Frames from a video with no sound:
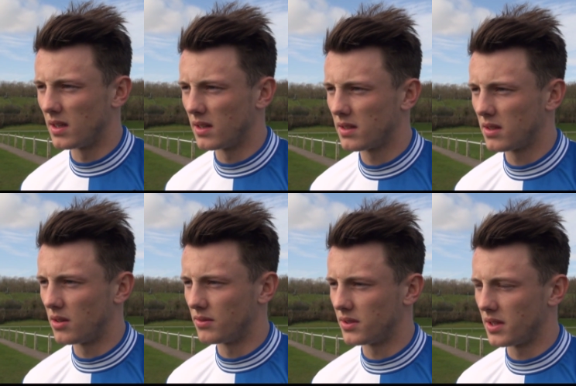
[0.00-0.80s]
Yeah,
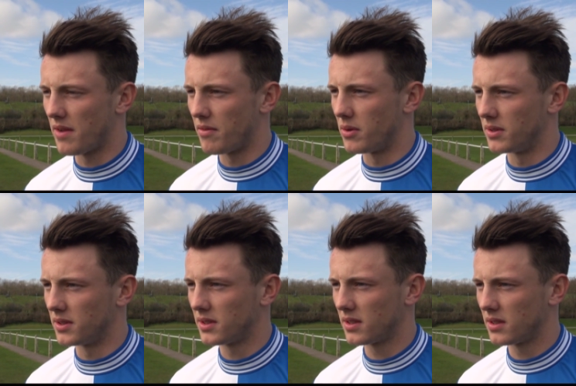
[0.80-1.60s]
obviously
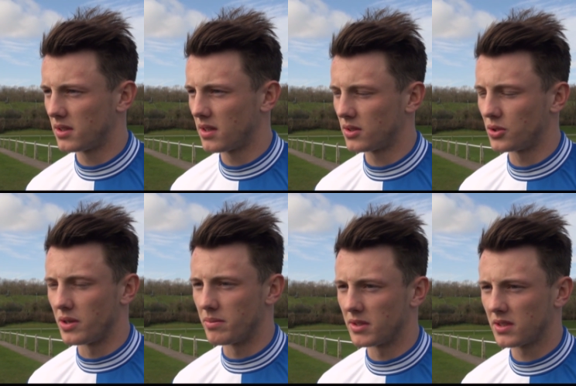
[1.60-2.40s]
everyone's
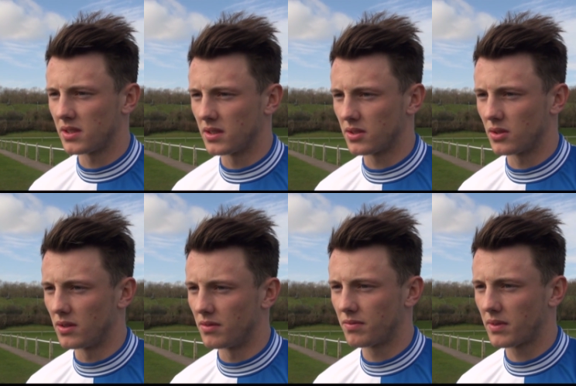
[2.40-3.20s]
dream is to
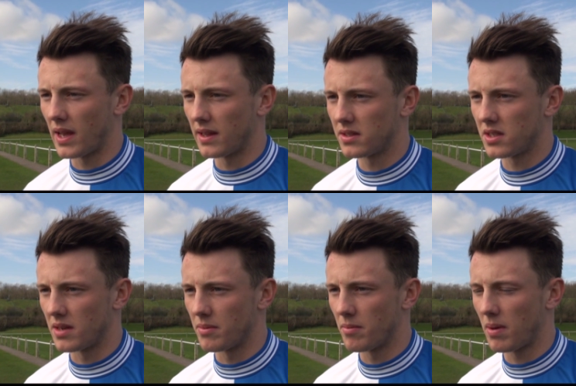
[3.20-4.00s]
sort of get in the
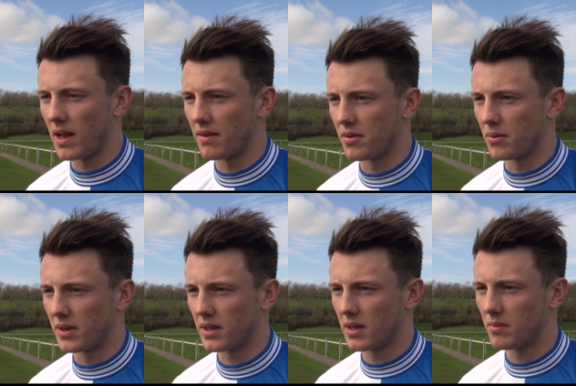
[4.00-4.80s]
team and play every
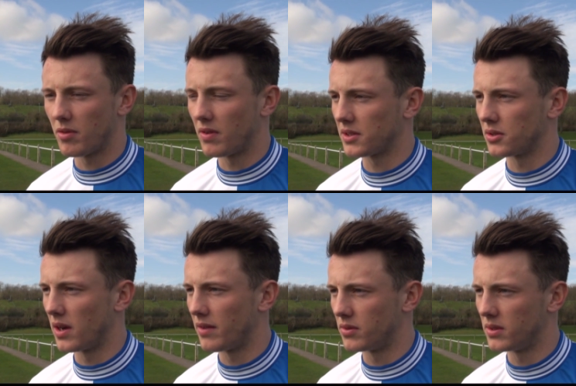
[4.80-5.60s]
week at
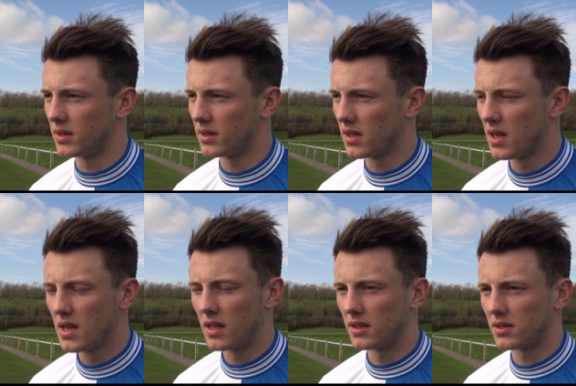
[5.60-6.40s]
professional level, and
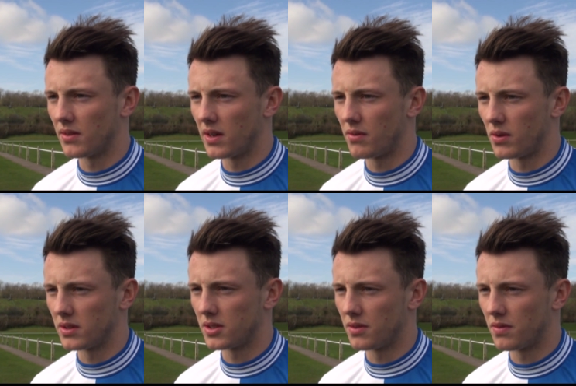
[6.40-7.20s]
that's something I've
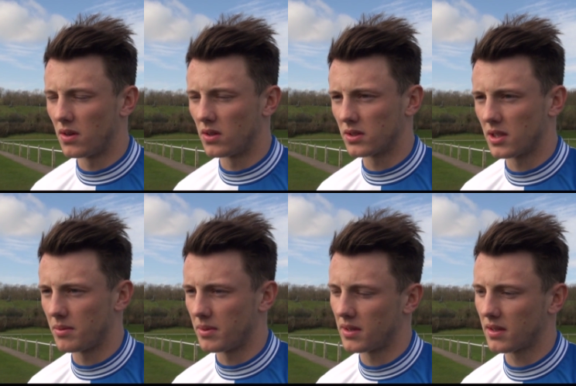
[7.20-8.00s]
wanted to do for a long
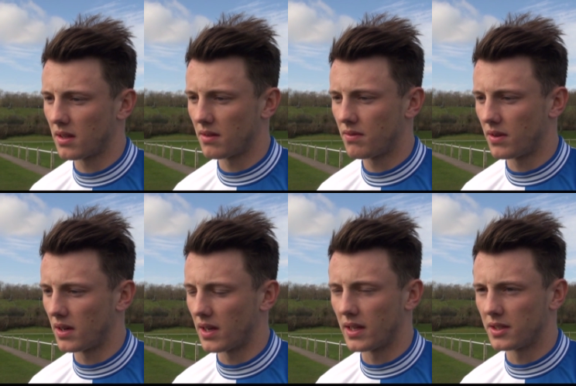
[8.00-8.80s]
time, and
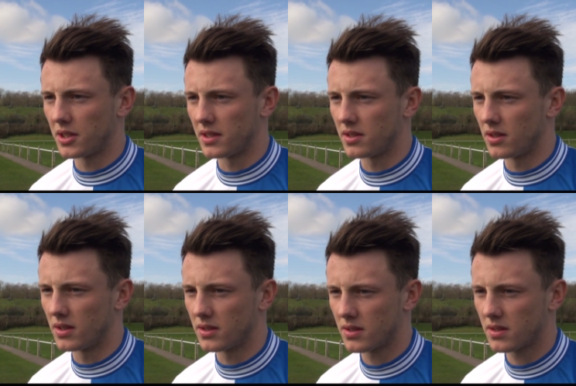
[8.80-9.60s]
finally getting the chance to
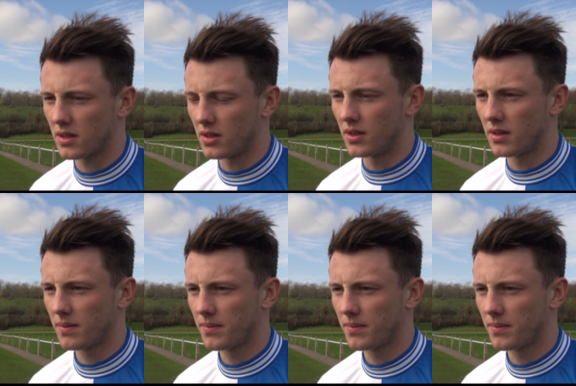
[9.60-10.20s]
do it is good.